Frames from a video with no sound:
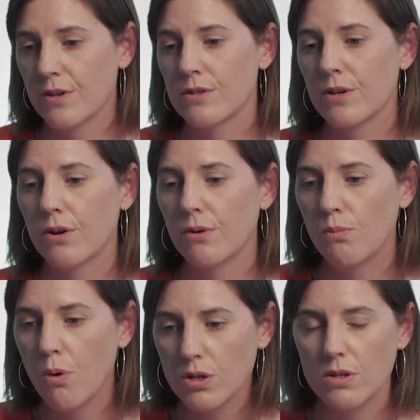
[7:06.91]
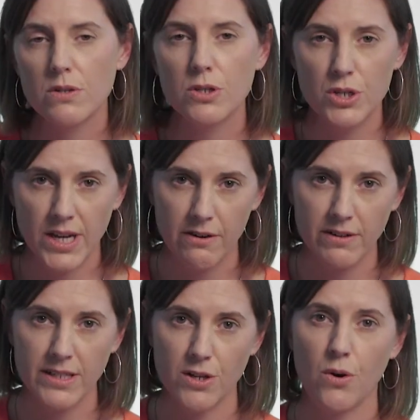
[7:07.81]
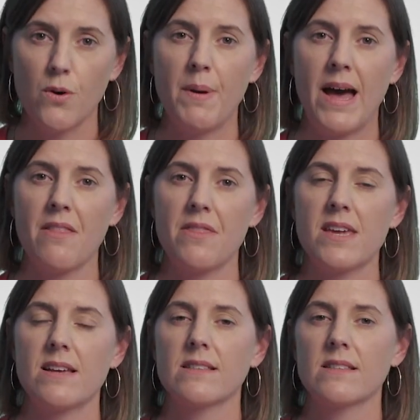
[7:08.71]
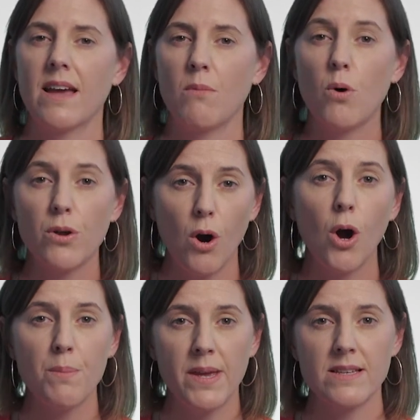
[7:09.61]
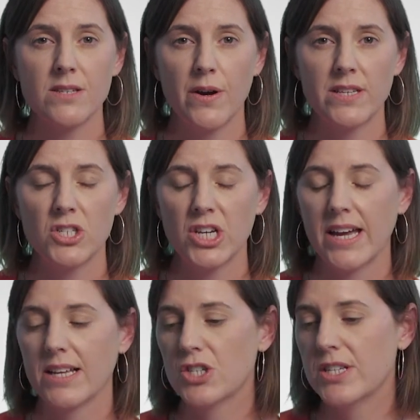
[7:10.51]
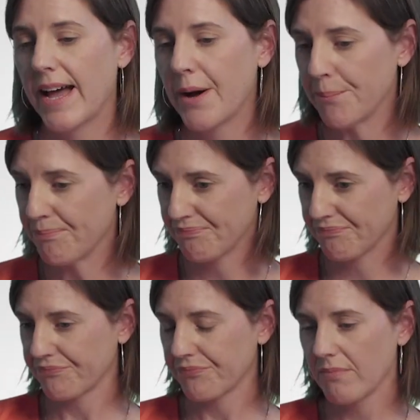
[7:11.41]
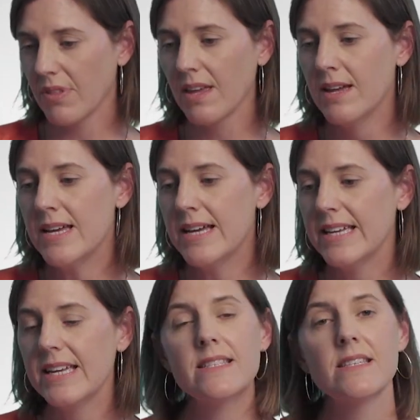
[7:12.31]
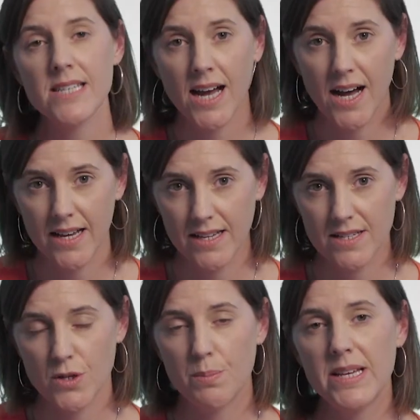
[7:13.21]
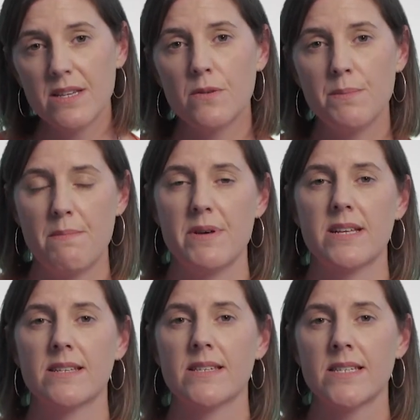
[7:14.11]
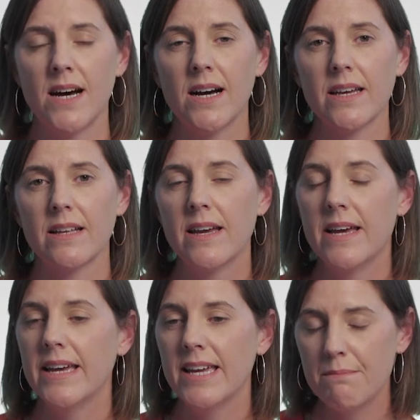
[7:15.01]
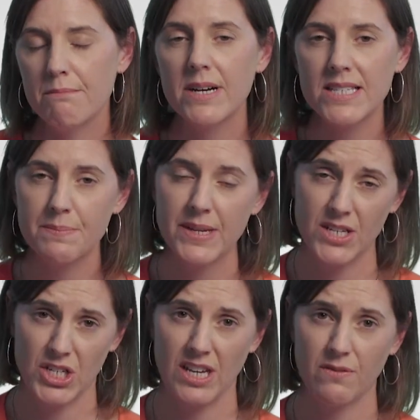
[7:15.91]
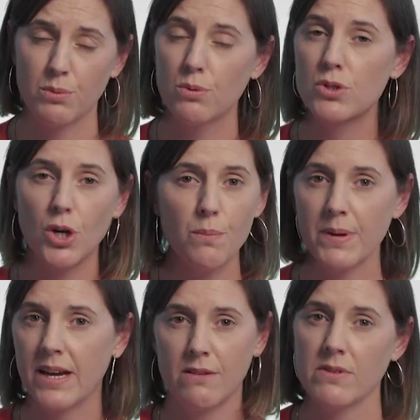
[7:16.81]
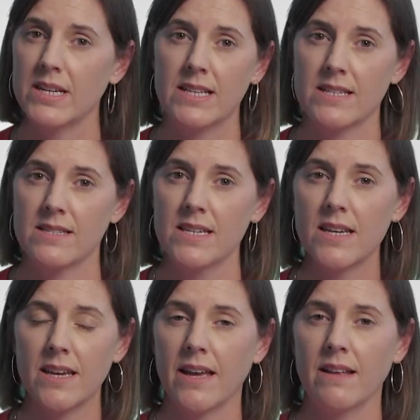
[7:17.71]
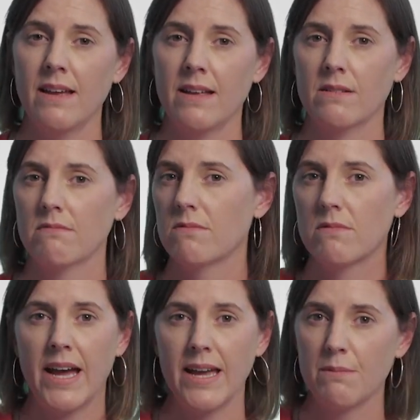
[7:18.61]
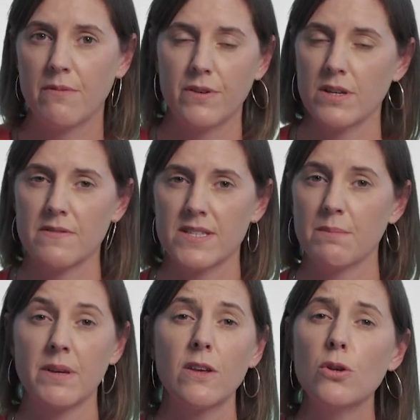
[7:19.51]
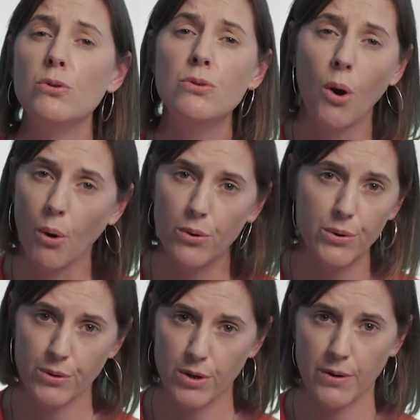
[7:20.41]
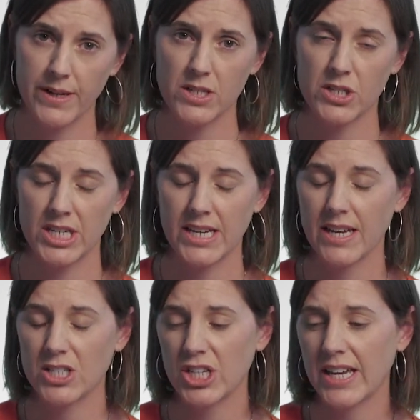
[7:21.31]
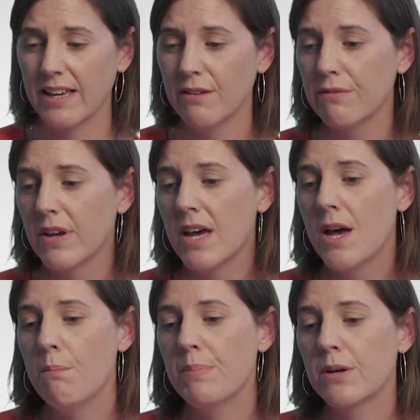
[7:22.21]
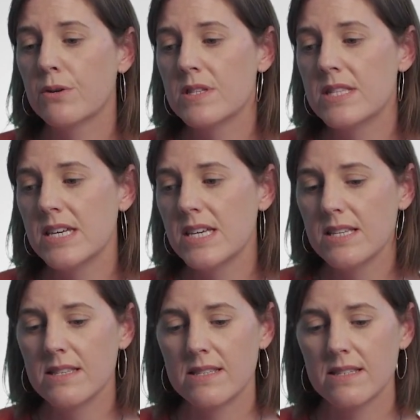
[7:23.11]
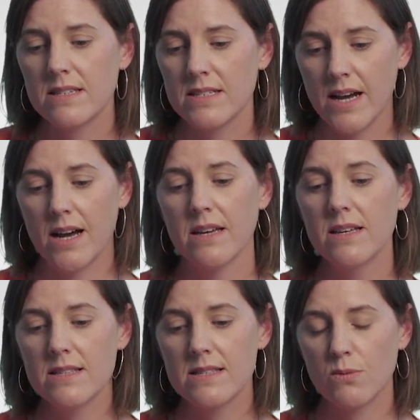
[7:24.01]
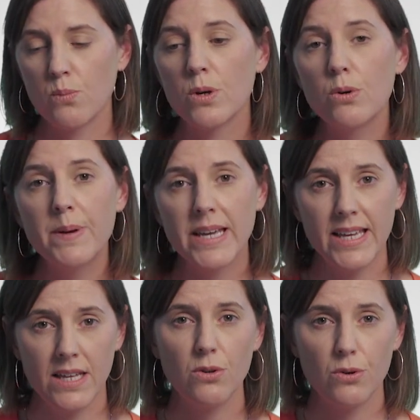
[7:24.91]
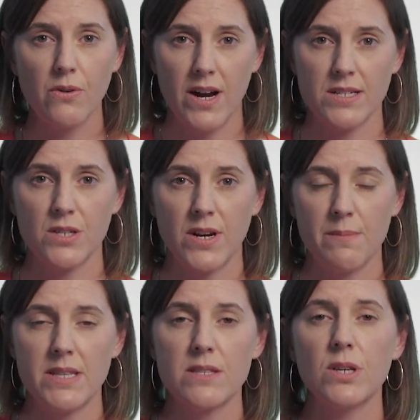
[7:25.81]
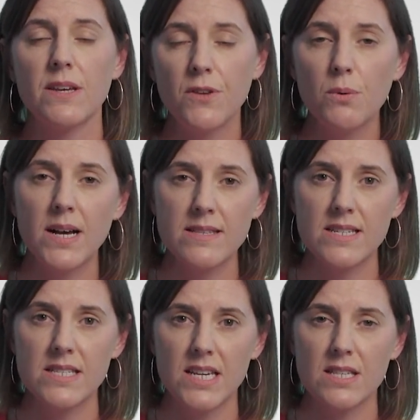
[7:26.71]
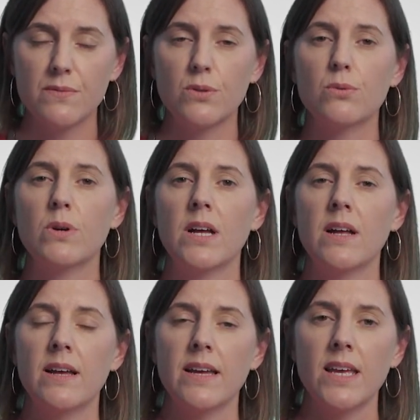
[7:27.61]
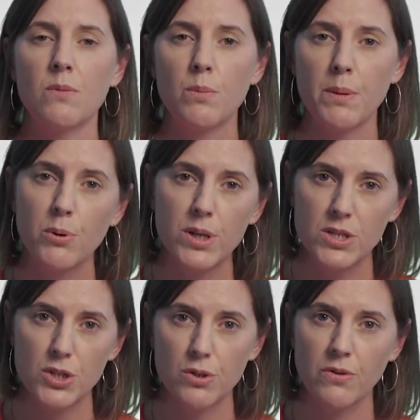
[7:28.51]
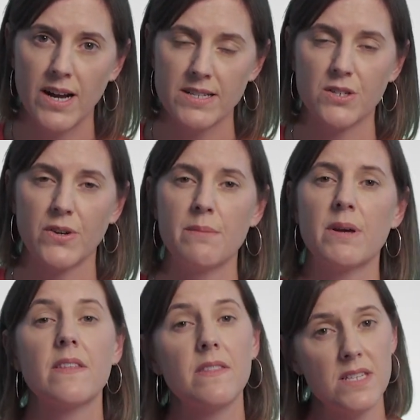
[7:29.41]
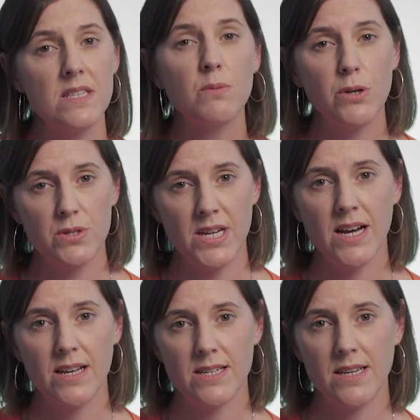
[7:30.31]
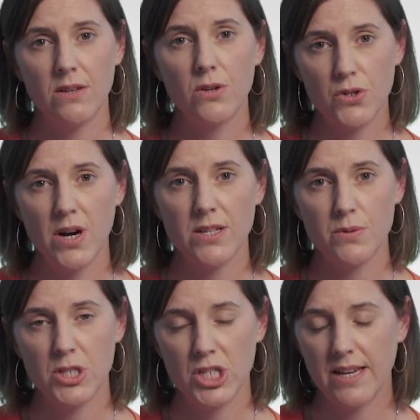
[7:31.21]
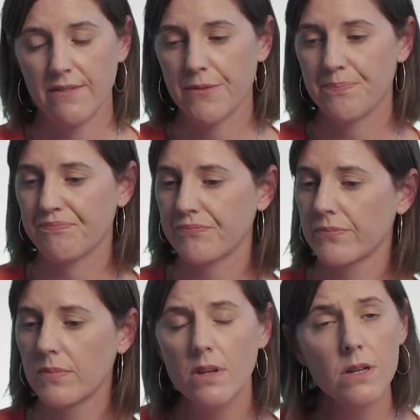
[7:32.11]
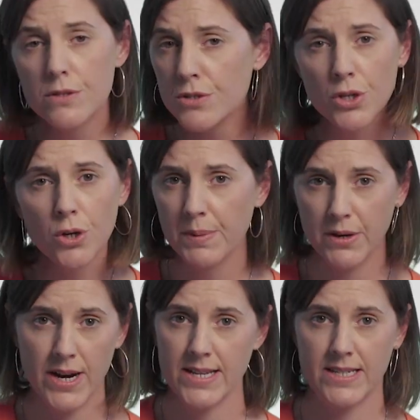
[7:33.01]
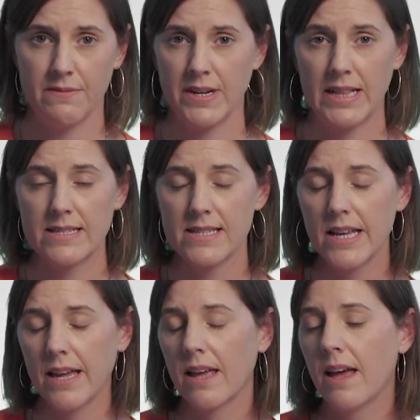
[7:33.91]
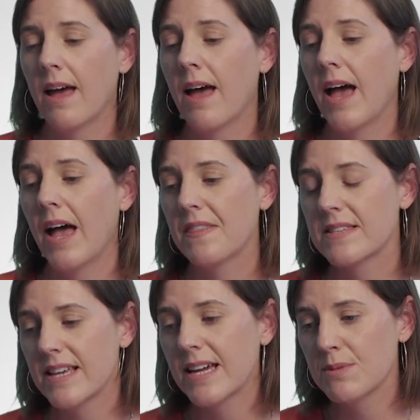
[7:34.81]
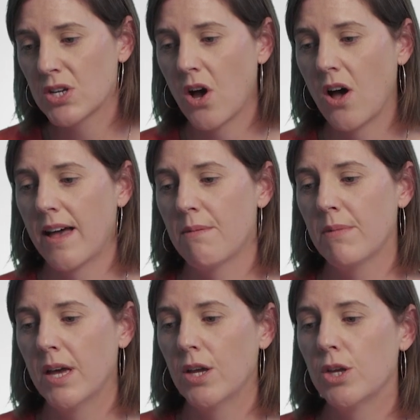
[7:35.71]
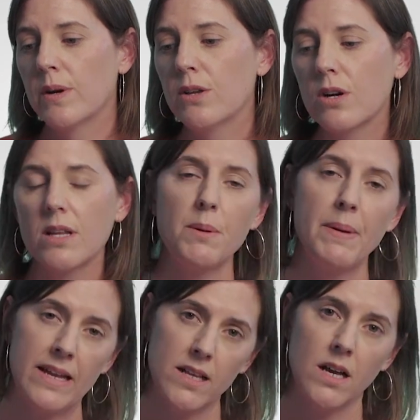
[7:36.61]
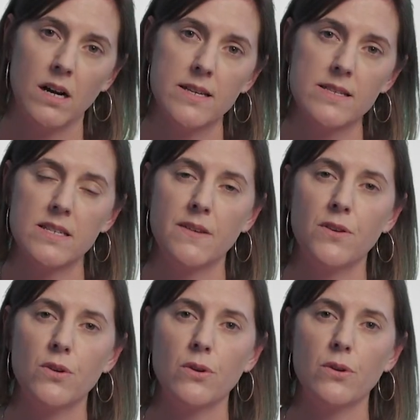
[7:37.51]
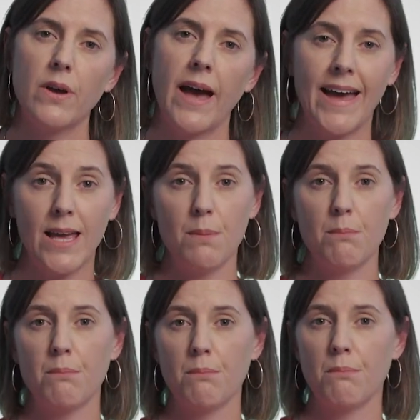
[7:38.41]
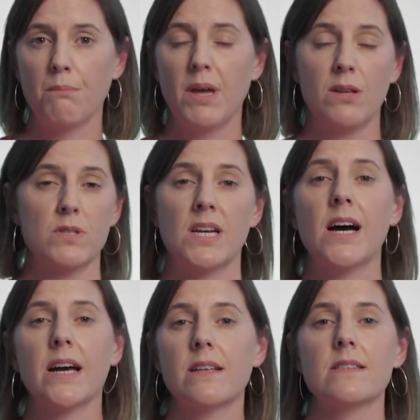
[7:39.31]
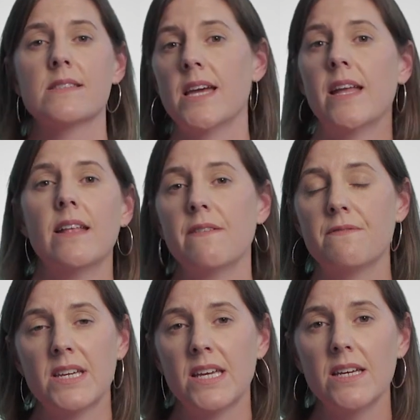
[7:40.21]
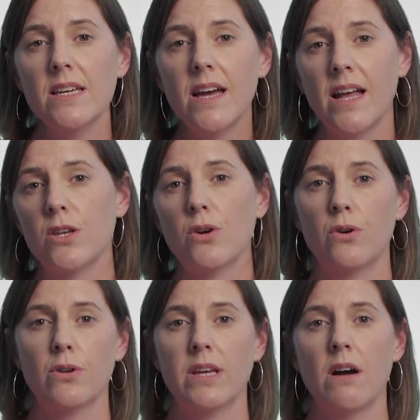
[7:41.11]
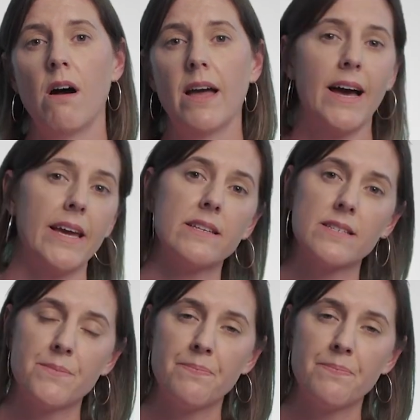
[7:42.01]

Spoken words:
So what do you currently know about things and what you're hoping it's going to change? Now, it's a target, so please remember that it's a target. It must be achievable. Don't be unrealistic and aim for something that you know you're not going to achieve, because these targets will be in your grant agreement. So if you are successful, it will be put into your grant agreement that this is what you're targeting and you're trying to achieve. So don't be crazy unrealistic. At the same time, you are not going to be penalised if you aim and your target is 10 FTE and you only hire 8.